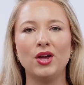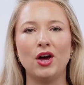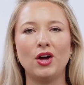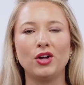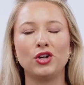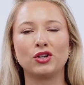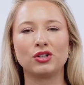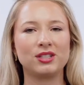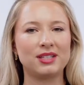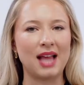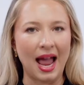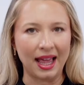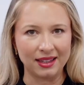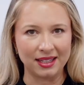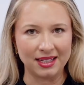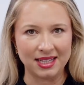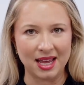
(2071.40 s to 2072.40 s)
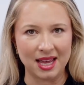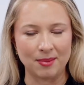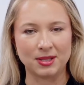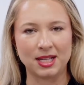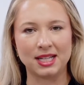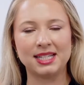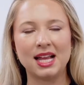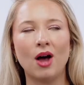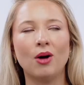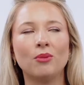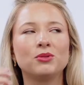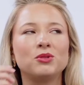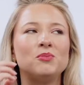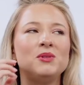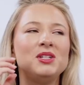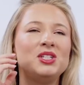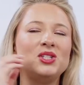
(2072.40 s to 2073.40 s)
your styling tips. It's
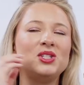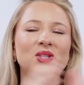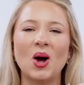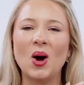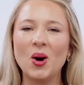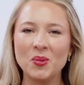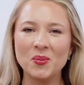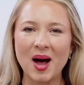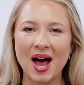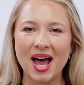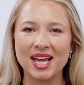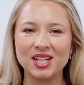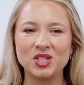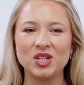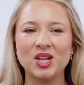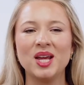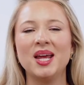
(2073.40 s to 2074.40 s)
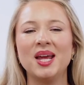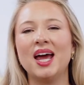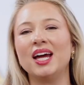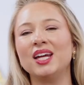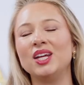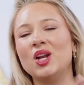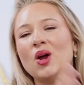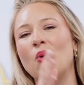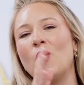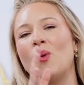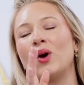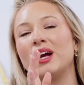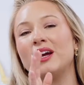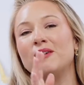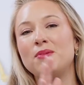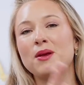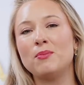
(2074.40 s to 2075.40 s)
helped me so much, you know,
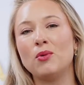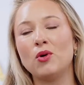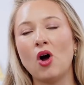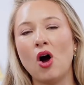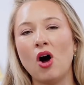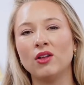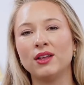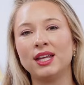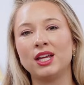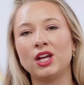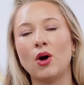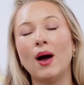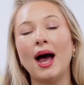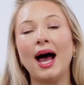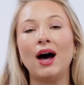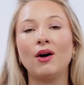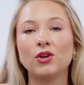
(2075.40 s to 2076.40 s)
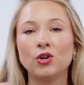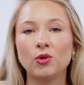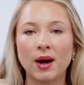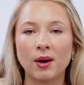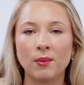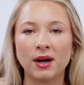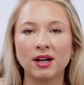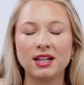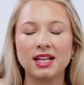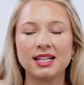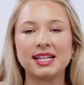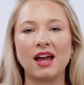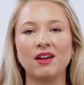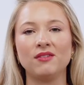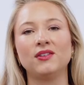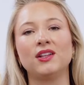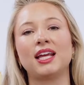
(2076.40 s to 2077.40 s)
or if people call in and go, how do I wear this?
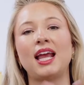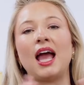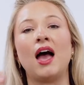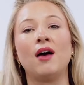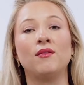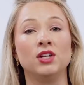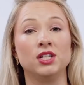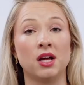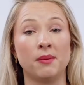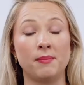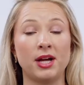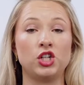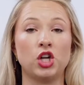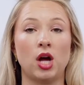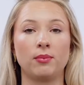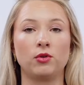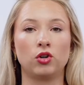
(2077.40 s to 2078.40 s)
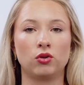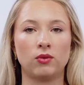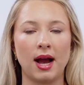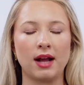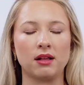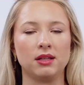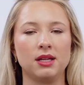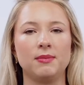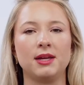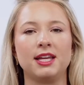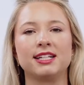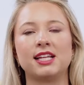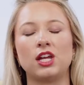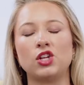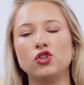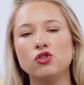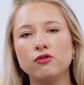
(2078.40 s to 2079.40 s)
I feel like I haven't done my job correctly because
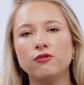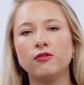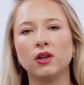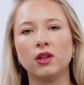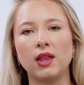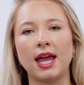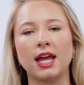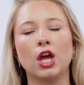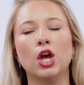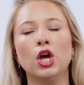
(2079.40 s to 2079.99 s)
I do feel like